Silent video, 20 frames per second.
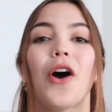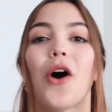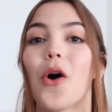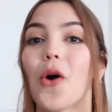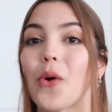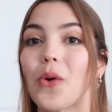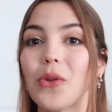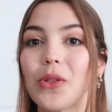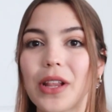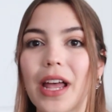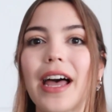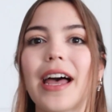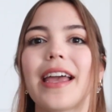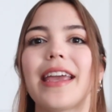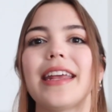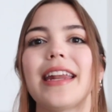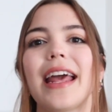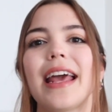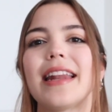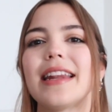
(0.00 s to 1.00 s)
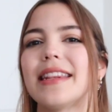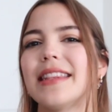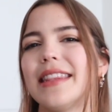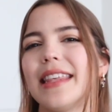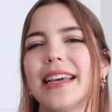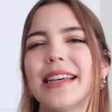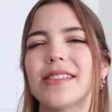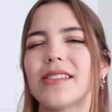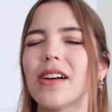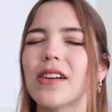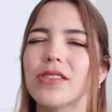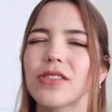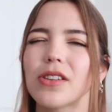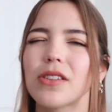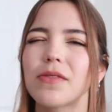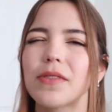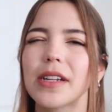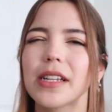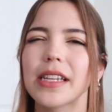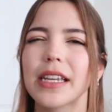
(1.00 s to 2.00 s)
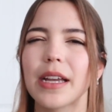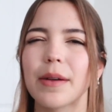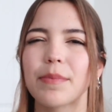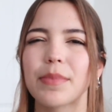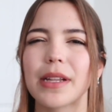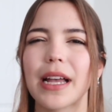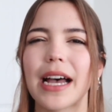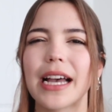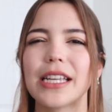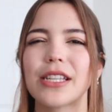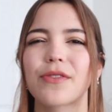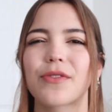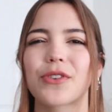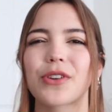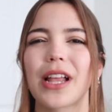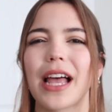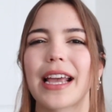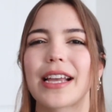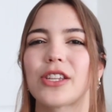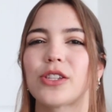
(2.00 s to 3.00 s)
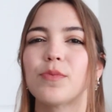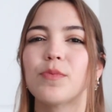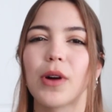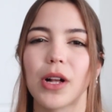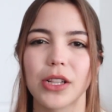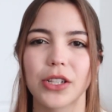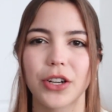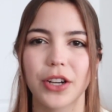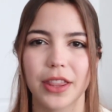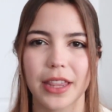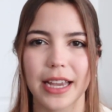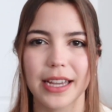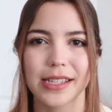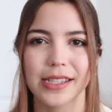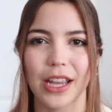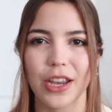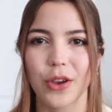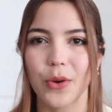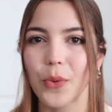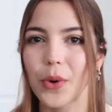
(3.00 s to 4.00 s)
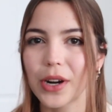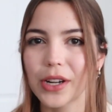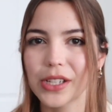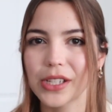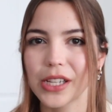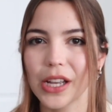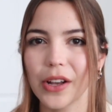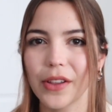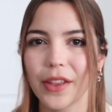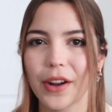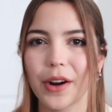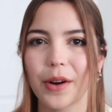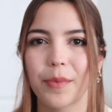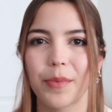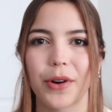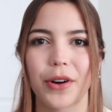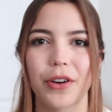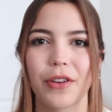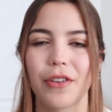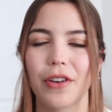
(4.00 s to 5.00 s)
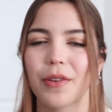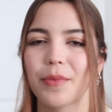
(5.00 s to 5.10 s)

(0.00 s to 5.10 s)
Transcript: online, and this also really applies for like smaller things that you want to sell that are part of your